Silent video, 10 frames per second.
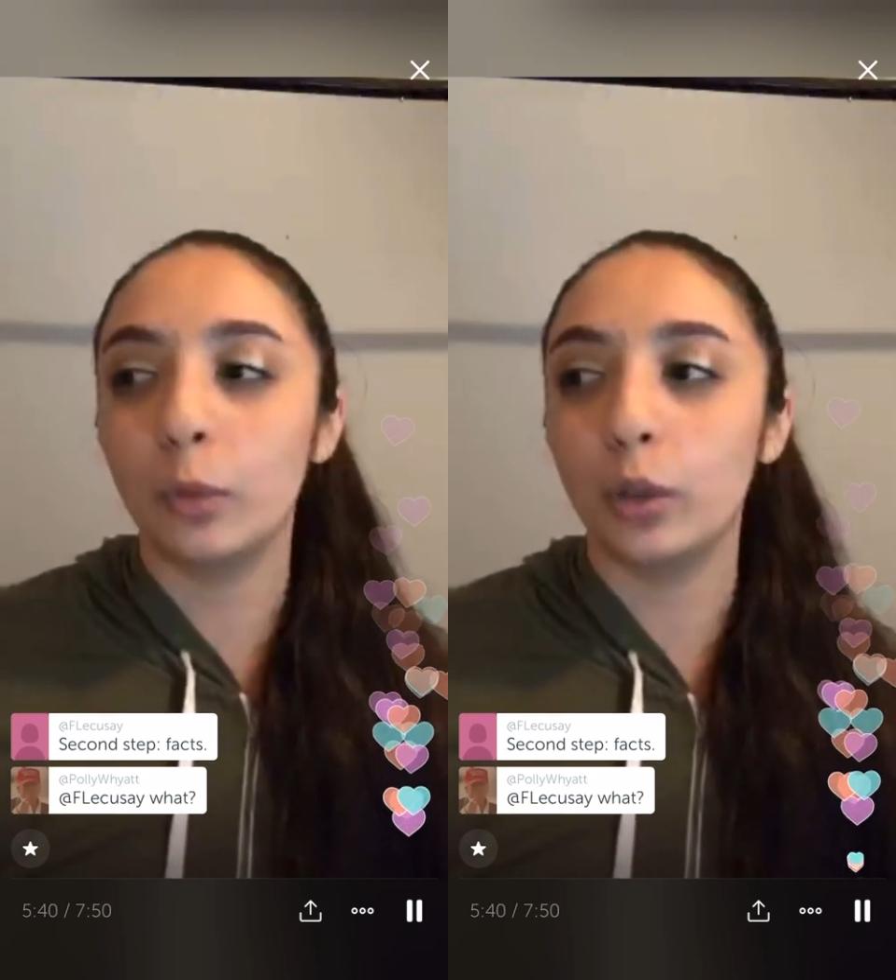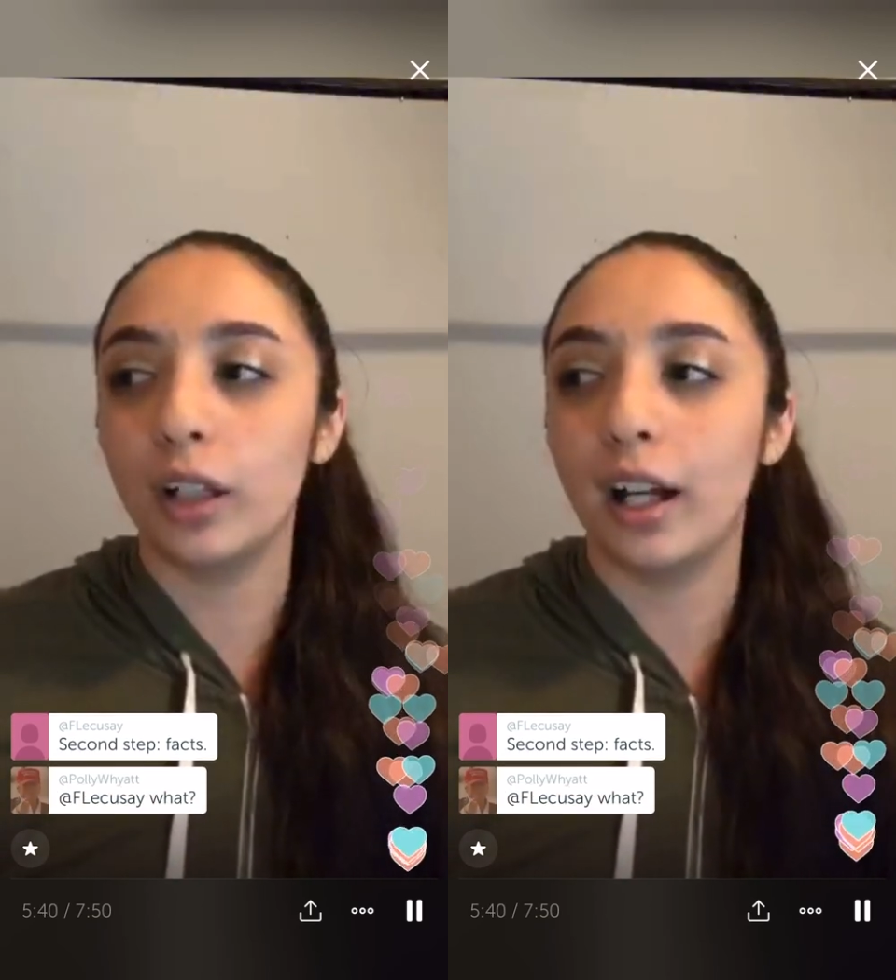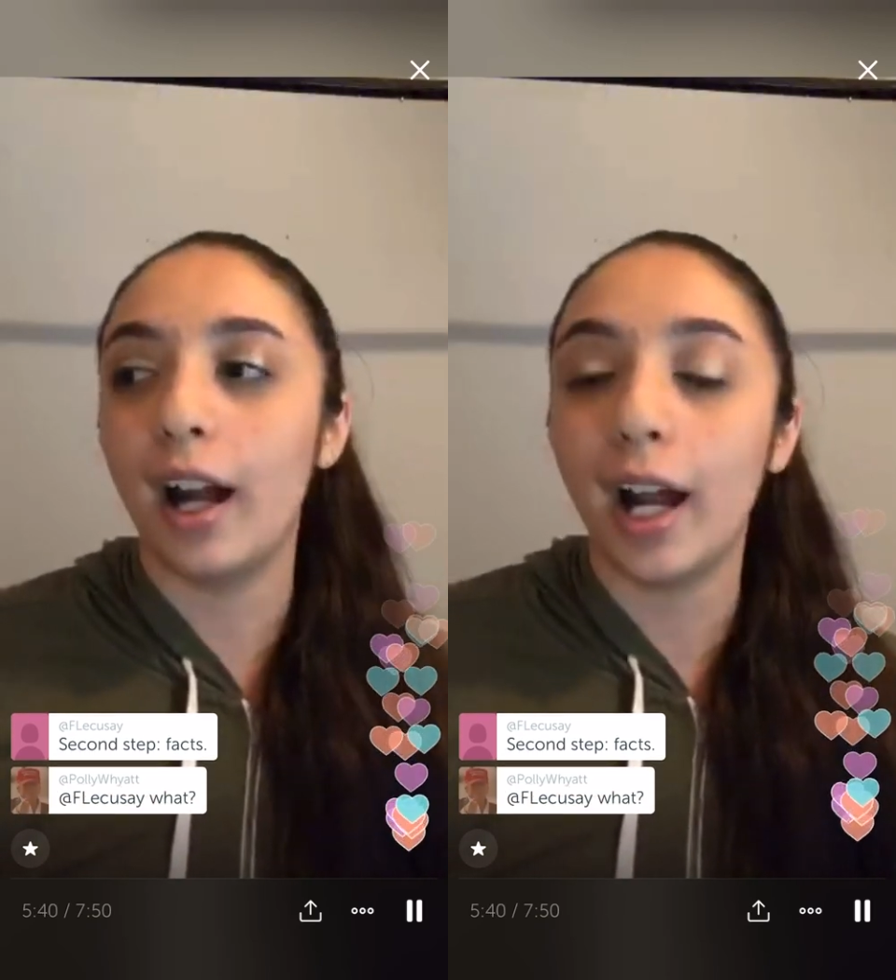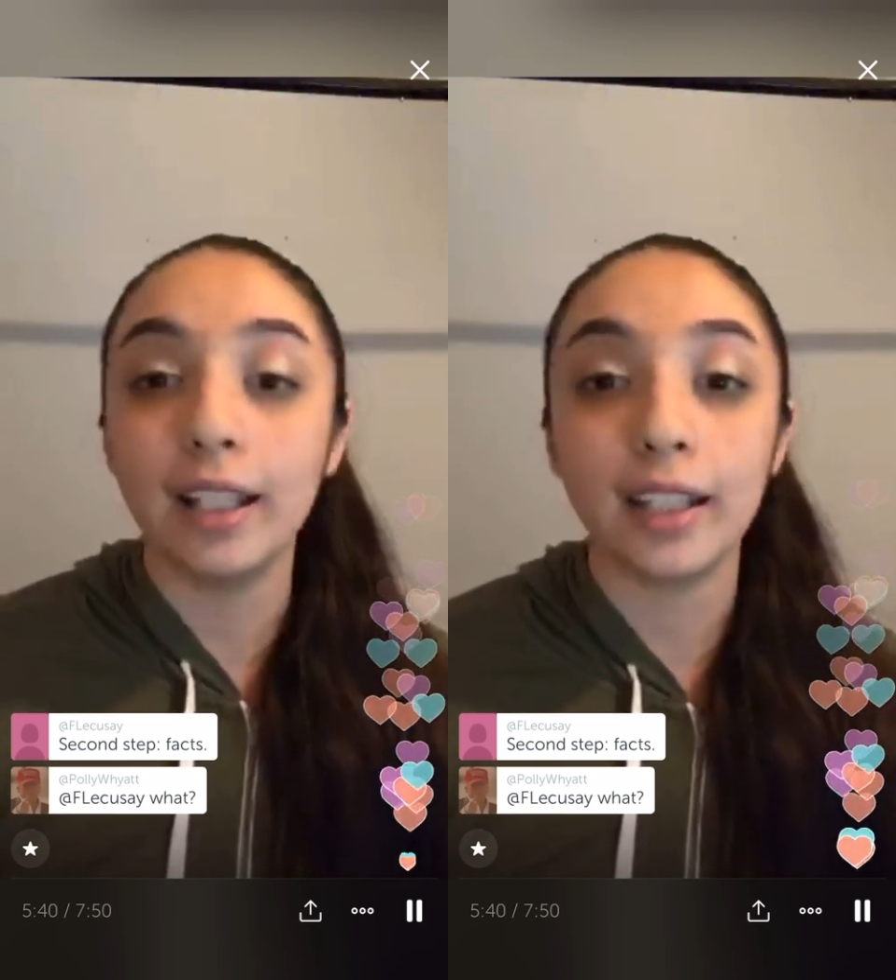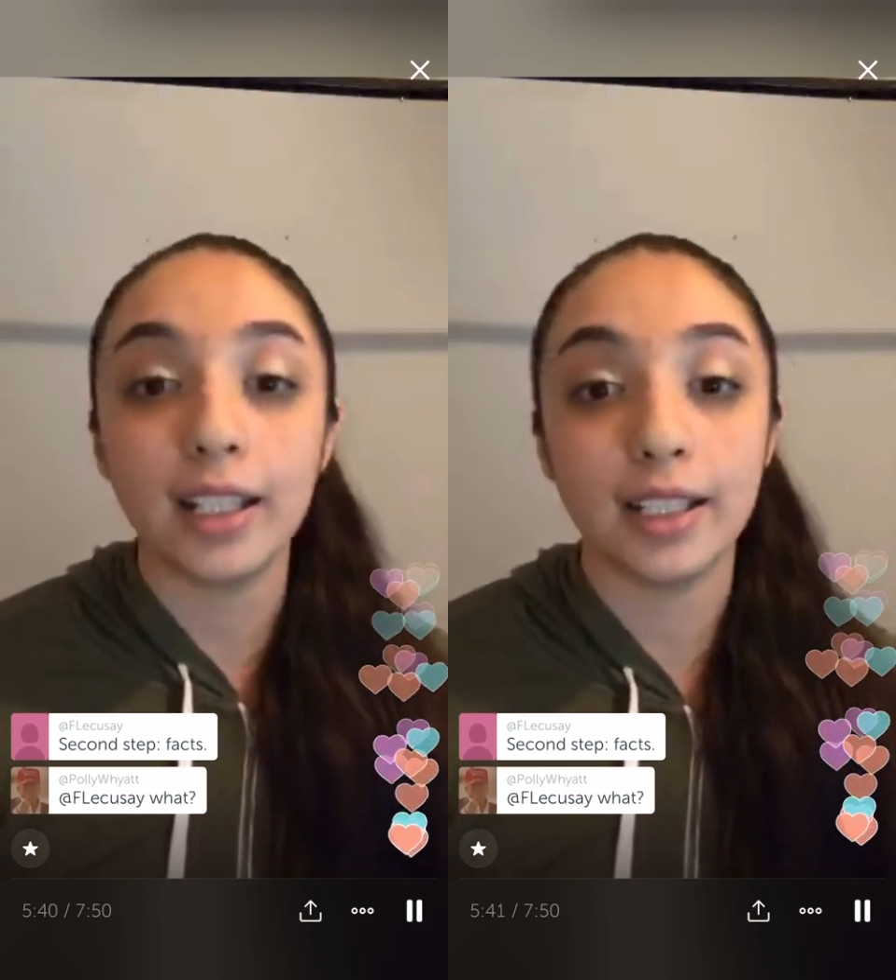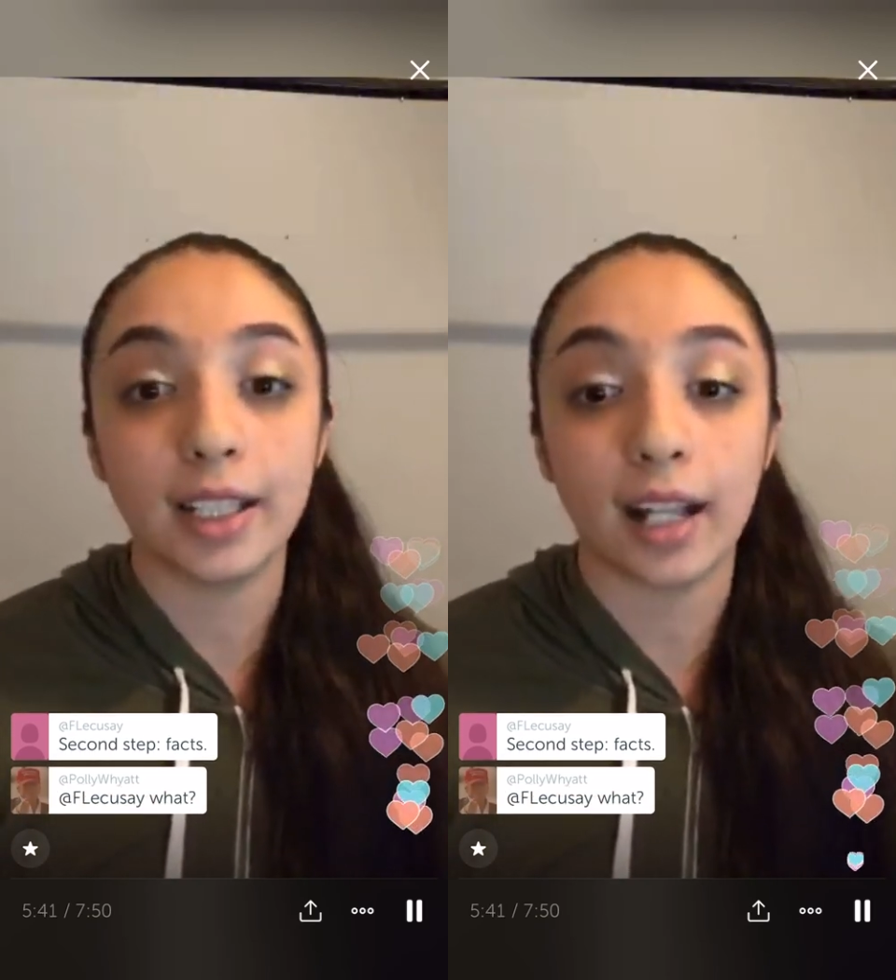we're highlighting